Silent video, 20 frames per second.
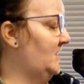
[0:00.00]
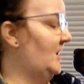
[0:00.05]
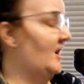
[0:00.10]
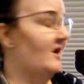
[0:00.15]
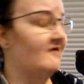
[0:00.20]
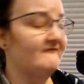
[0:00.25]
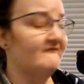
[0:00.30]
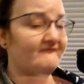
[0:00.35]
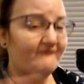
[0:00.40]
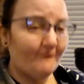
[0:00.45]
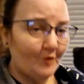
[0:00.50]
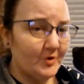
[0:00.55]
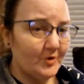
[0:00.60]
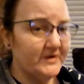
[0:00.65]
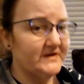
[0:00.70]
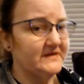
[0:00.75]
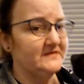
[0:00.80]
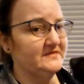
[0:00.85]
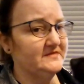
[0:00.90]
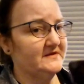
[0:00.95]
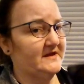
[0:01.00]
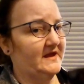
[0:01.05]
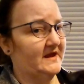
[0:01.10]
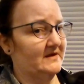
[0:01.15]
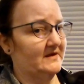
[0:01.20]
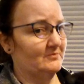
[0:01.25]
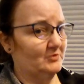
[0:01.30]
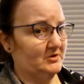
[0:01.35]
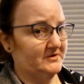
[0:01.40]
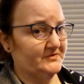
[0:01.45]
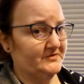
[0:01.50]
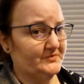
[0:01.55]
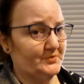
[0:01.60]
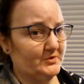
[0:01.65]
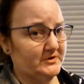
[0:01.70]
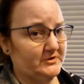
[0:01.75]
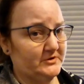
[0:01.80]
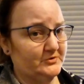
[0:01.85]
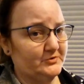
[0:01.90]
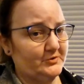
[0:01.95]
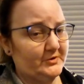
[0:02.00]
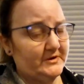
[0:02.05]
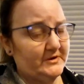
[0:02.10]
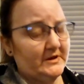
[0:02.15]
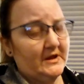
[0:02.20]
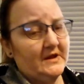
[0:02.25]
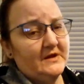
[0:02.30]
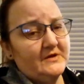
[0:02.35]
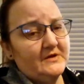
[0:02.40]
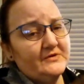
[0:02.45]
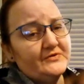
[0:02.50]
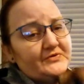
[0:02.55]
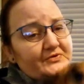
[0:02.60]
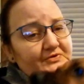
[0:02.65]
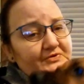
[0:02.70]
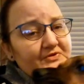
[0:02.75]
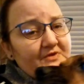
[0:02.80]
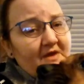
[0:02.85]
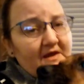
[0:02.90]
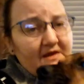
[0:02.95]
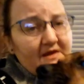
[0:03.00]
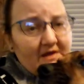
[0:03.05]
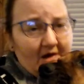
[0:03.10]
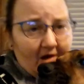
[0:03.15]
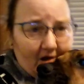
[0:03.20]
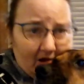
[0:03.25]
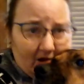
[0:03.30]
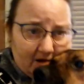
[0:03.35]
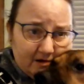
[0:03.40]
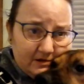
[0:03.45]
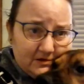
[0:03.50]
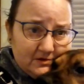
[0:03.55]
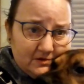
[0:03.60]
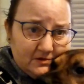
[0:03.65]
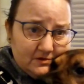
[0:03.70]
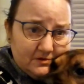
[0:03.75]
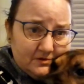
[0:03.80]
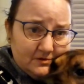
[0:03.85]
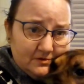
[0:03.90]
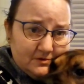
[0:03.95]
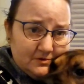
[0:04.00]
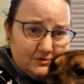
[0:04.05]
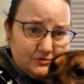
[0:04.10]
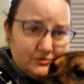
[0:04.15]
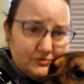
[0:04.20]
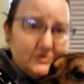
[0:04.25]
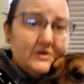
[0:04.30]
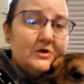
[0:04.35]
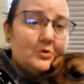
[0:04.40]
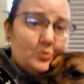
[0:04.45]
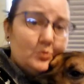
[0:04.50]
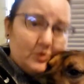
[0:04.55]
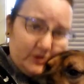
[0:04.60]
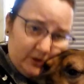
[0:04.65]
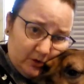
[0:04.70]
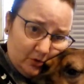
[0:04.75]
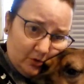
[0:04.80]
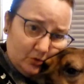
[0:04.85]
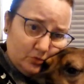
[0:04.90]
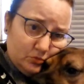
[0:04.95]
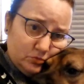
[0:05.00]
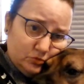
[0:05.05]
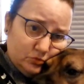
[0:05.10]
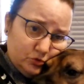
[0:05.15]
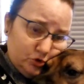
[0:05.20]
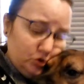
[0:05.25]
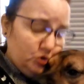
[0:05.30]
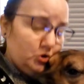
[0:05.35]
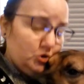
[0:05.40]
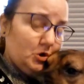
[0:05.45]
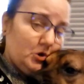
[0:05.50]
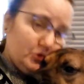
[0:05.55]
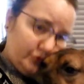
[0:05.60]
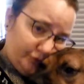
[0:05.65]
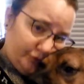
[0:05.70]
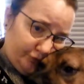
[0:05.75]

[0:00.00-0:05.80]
Avoiding the camera is what you're doing. Say hi. There we go. Yes.